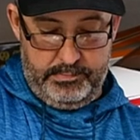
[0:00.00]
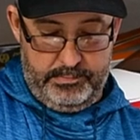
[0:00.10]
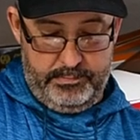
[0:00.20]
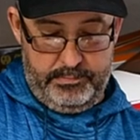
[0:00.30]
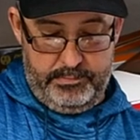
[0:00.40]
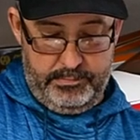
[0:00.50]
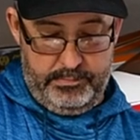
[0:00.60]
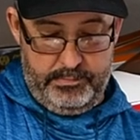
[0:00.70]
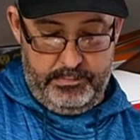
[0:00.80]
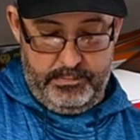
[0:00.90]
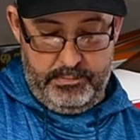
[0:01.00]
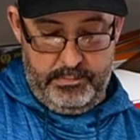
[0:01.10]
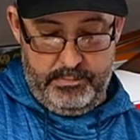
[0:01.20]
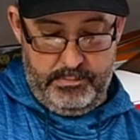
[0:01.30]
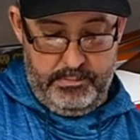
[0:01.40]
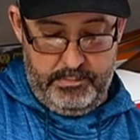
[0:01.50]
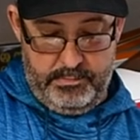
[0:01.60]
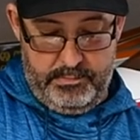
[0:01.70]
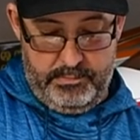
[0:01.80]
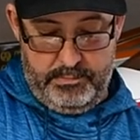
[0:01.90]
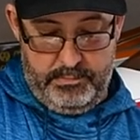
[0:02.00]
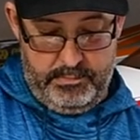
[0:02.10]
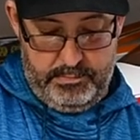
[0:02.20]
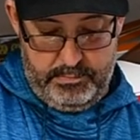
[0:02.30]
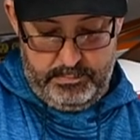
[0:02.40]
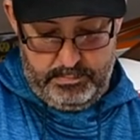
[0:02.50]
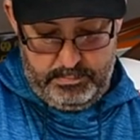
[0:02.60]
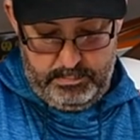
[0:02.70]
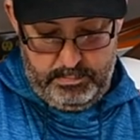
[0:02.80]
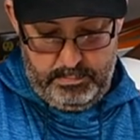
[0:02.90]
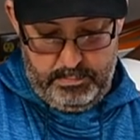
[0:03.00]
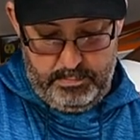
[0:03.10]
No one is speaking in this clip.